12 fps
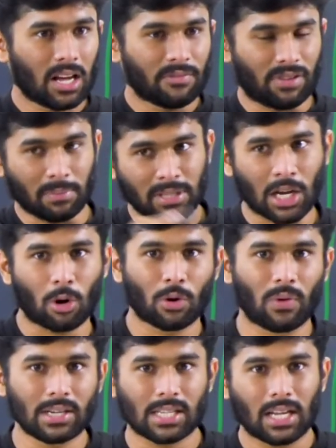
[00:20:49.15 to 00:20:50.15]
From there
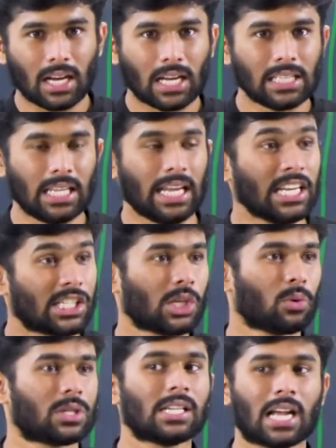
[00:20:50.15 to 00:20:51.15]
onwards, the
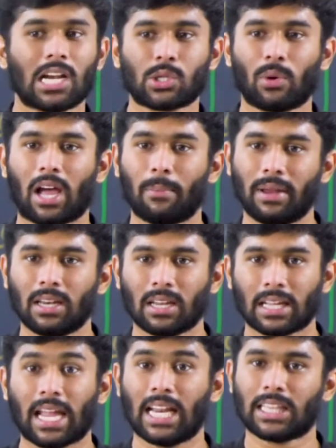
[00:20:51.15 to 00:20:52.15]
institutions also have been
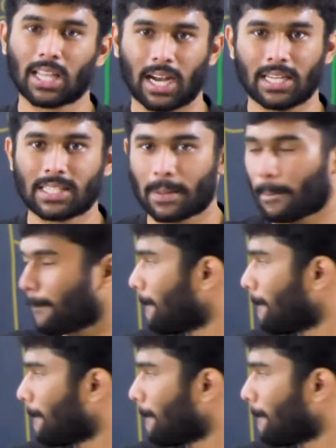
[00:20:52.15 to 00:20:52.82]
gaining the rights.